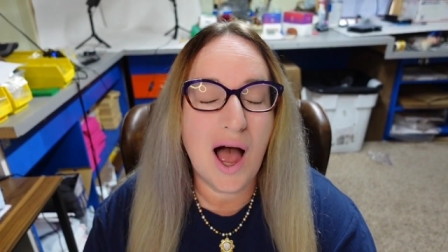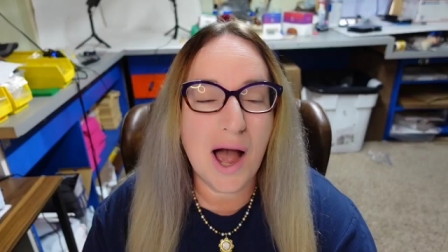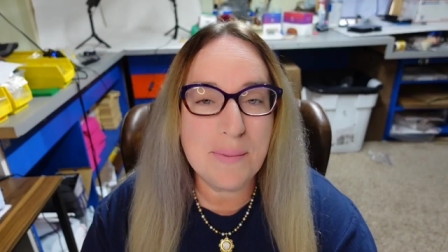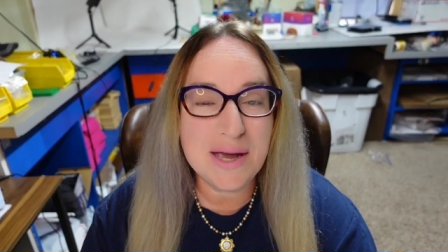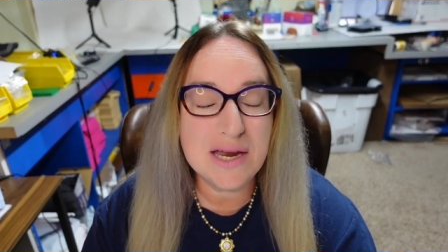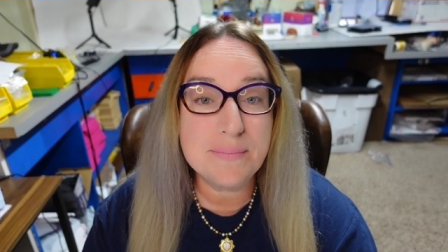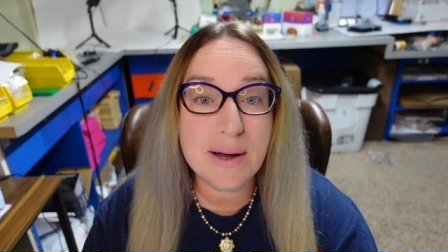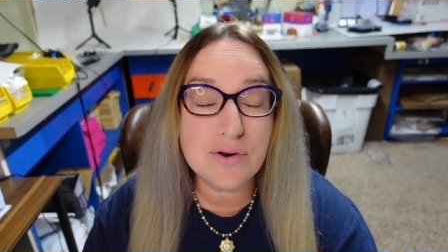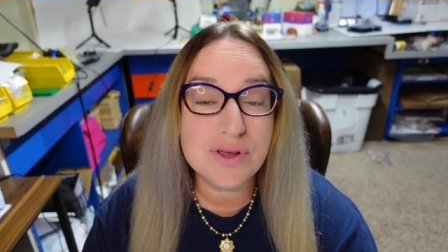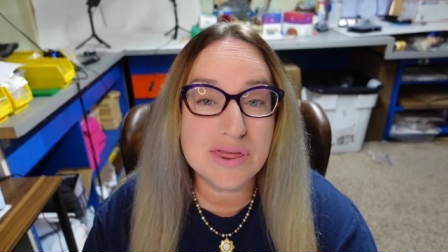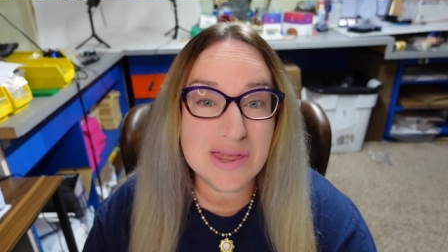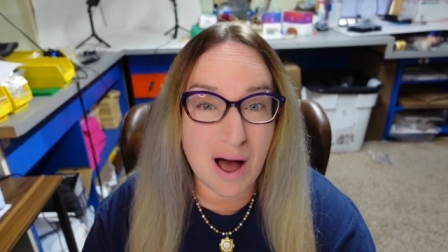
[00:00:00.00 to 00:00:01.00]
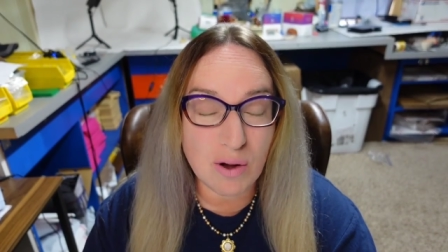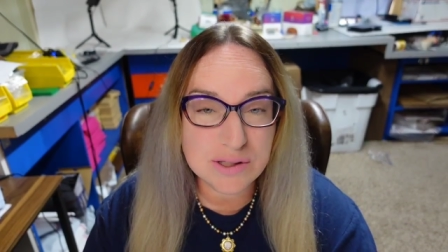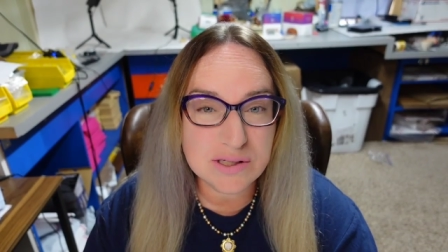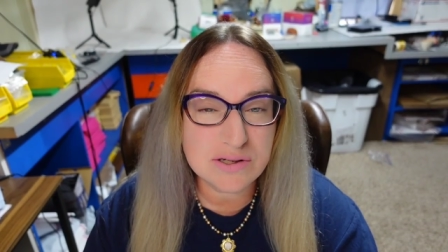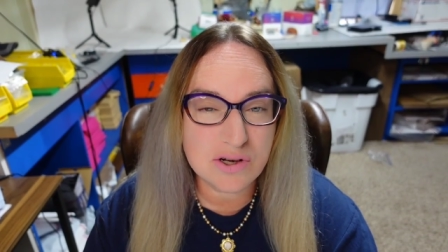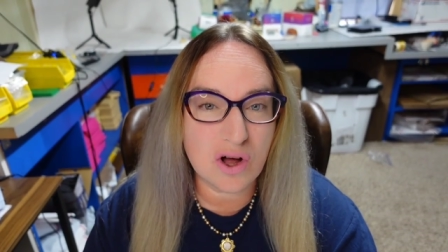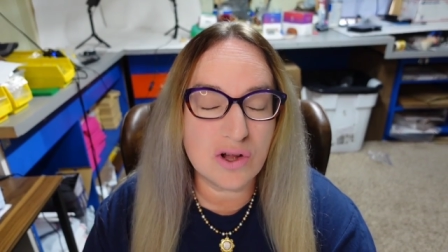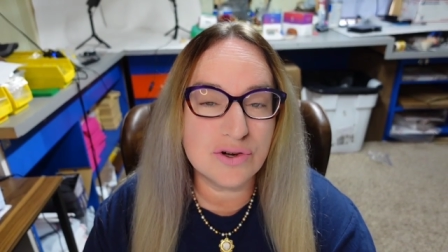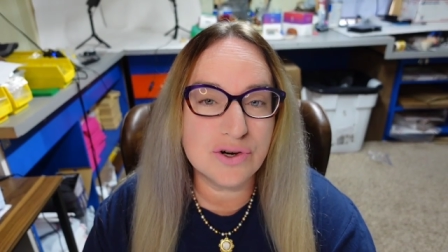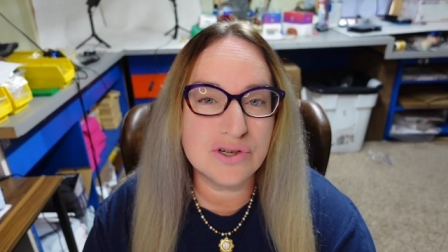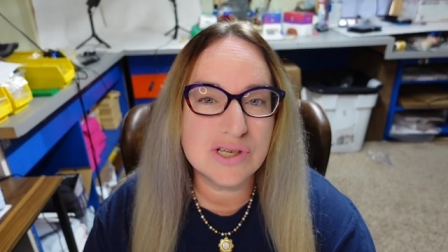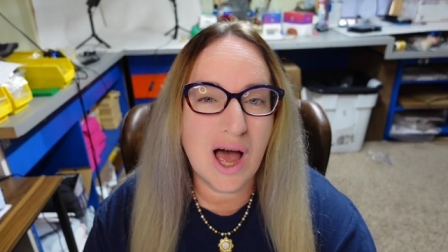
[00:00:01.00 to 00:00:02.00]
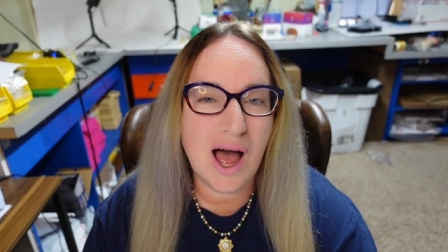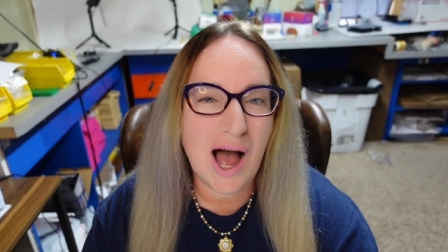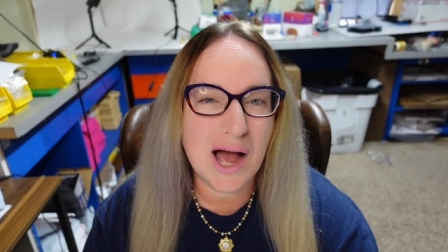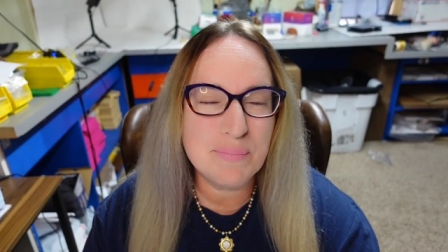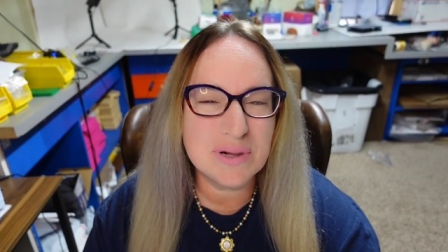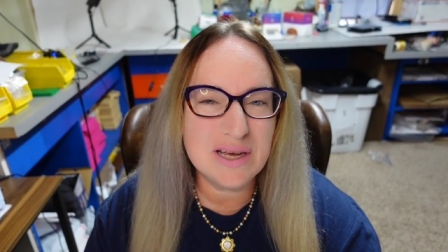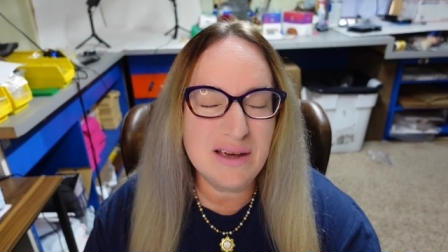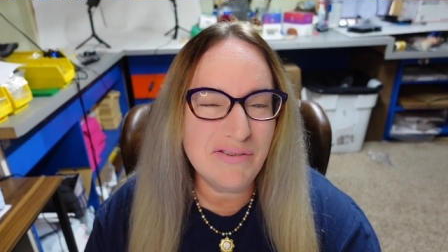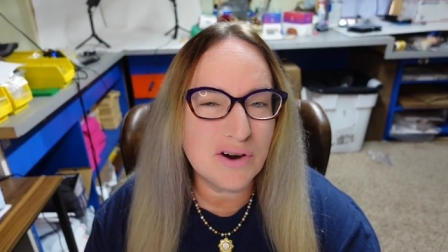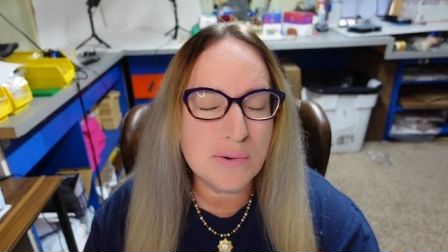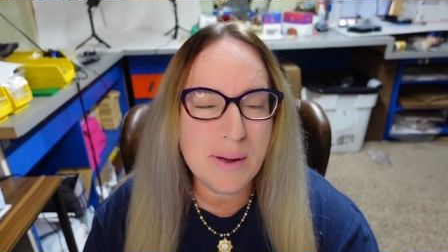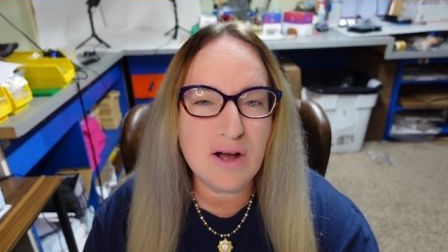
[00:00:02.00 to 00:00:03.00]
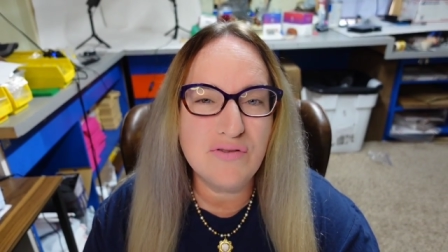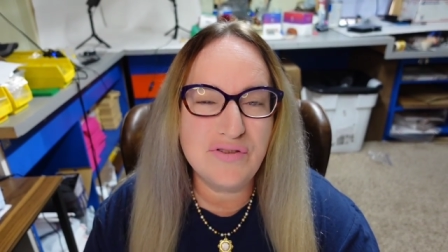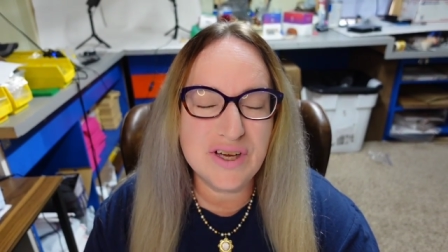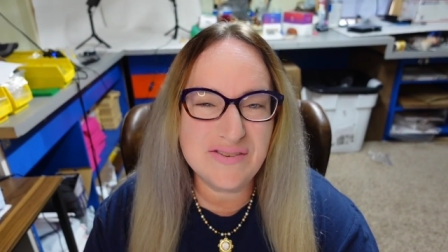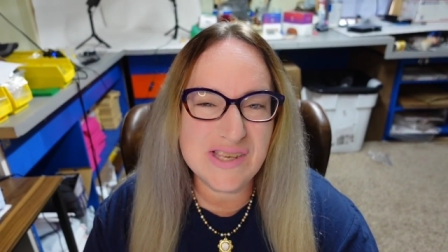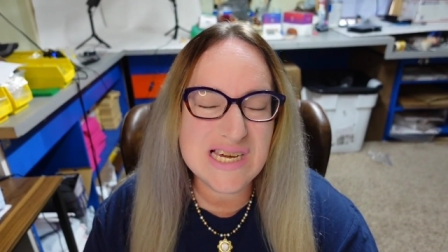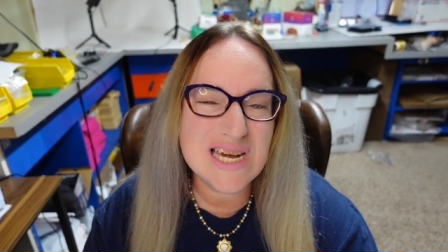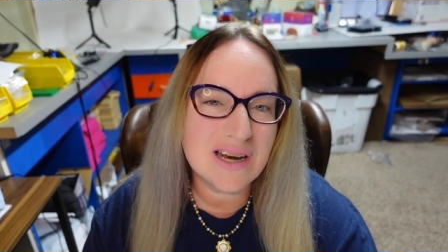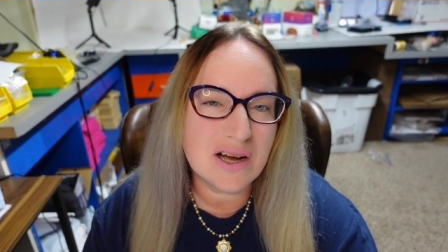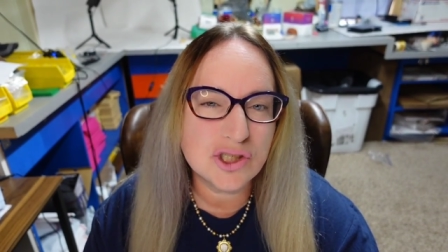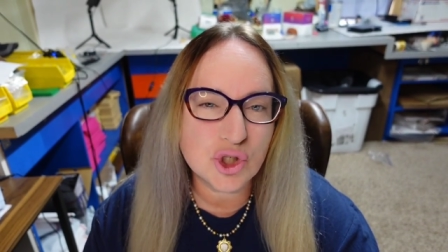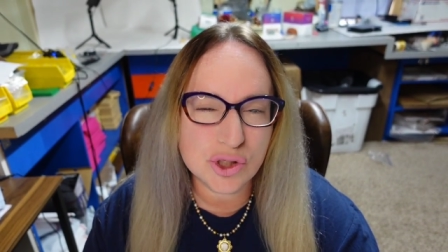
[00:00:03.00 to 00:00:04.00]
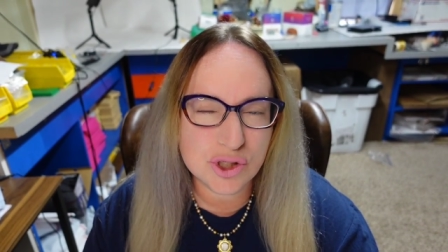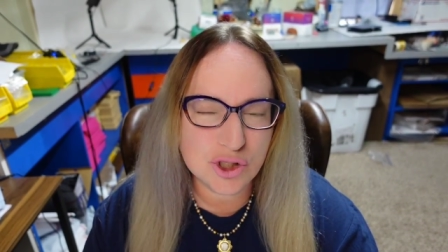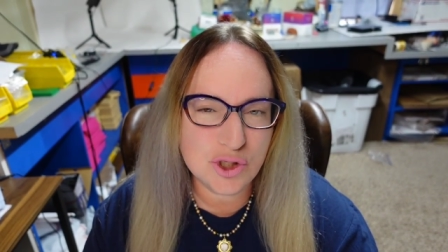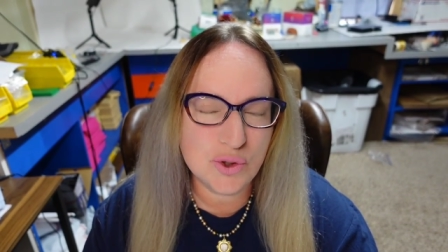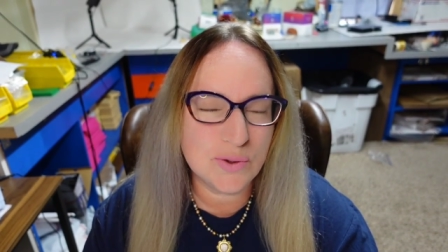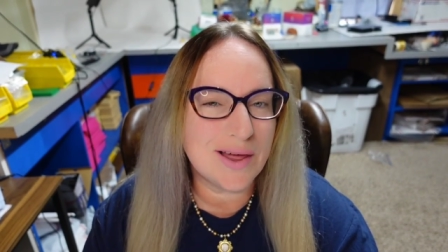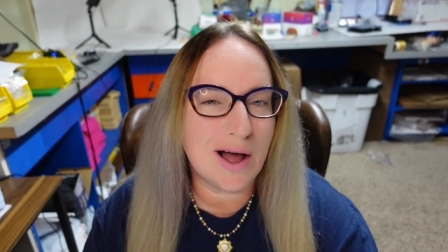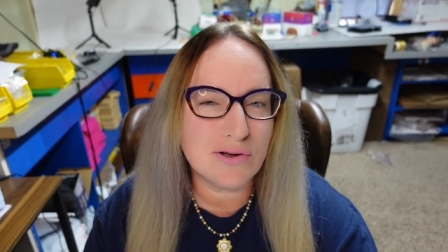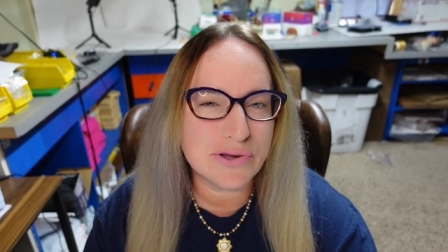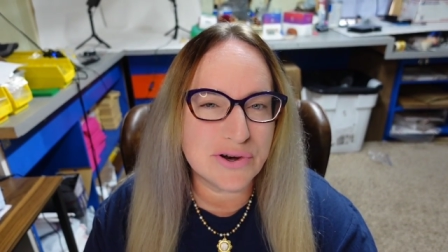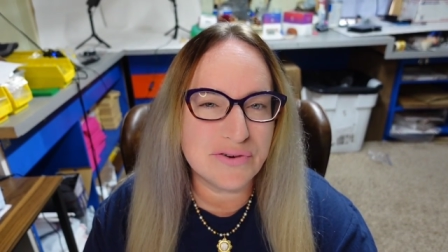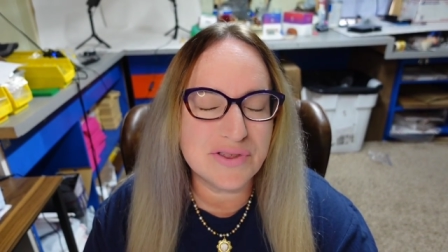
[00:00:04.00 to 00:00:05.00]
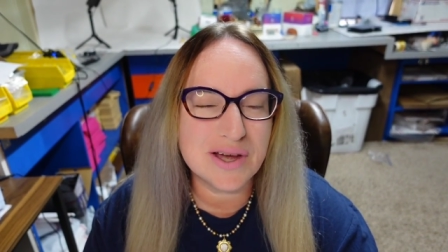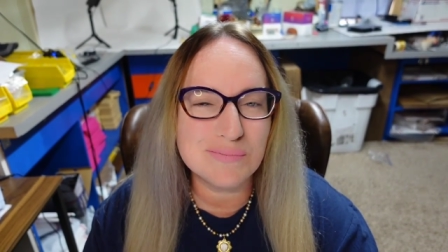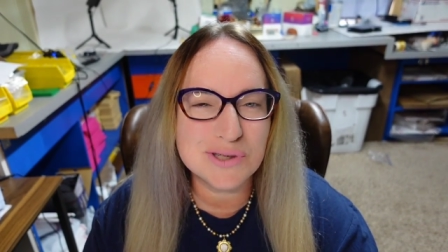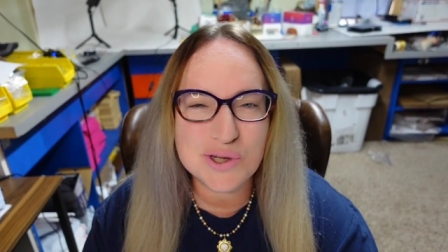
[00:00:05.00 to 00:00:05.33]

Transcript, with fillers: I paid about $1,000, I believe, for about 1,500 to 2,000 of them.